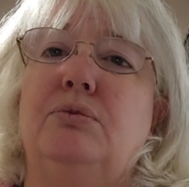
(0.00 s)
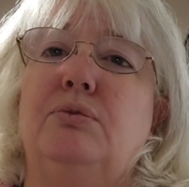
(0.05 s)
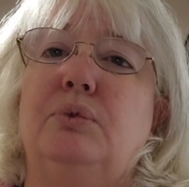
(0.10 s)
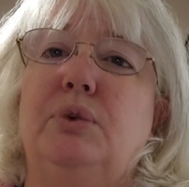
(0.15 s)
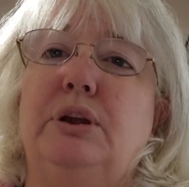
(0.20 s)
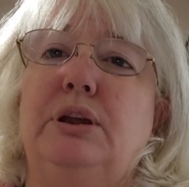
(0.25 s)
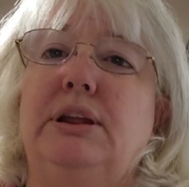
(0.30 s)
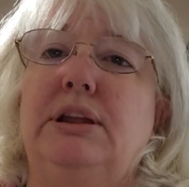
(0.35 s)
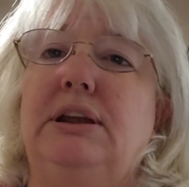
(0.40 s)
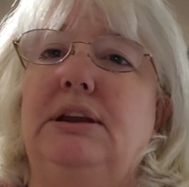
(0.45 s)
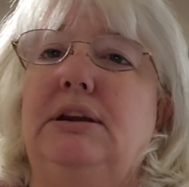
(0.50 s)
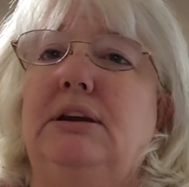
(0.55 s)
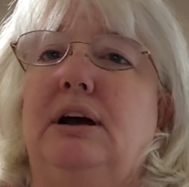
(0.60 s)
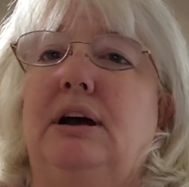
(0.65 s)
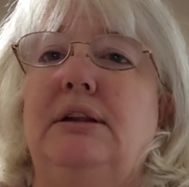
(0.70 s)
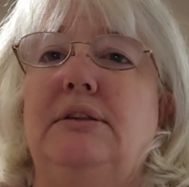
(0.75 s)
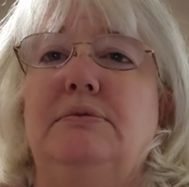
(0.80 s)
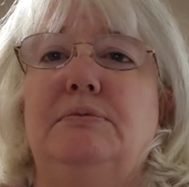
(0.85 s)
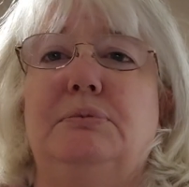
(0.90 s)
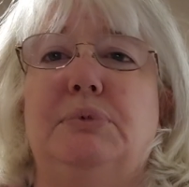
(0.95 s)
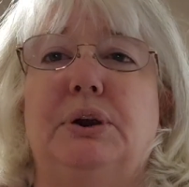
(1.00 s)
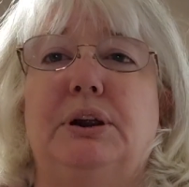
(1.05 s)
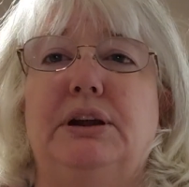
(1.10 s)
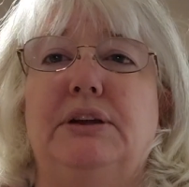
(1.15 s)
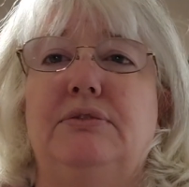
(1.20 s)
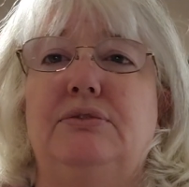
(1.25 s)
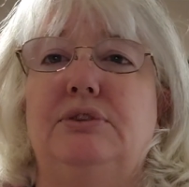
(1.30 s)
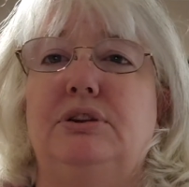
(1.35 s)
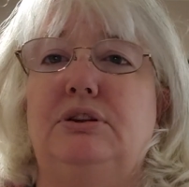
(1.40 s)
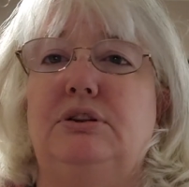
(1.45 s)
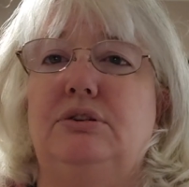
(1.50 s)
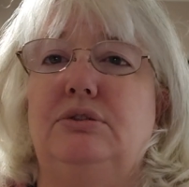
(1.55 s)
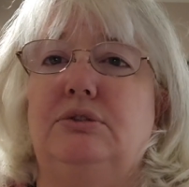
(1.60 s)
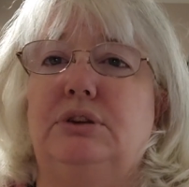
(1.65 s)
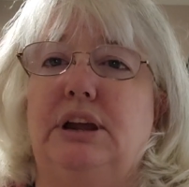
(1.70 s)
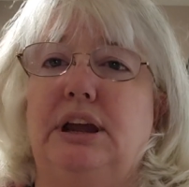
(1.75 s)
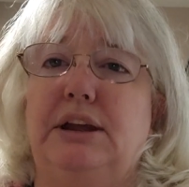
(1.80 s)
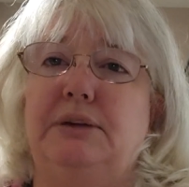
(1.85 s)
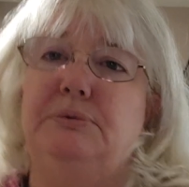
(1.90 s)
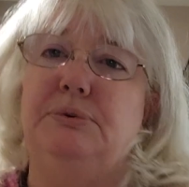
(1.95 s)
really gotten brave to do
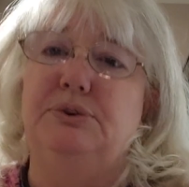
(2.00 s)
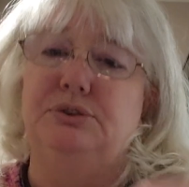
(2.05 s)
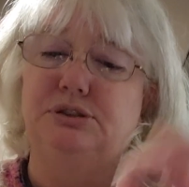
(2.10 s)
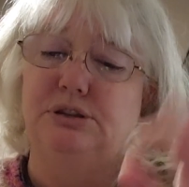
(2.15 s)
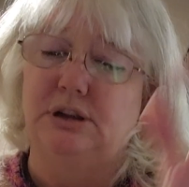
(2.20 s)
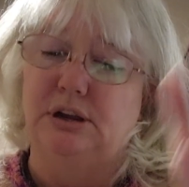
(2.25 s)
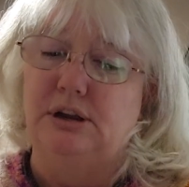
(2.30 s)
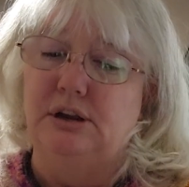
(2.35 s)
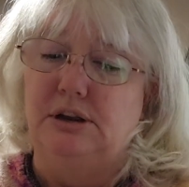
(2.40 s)
cables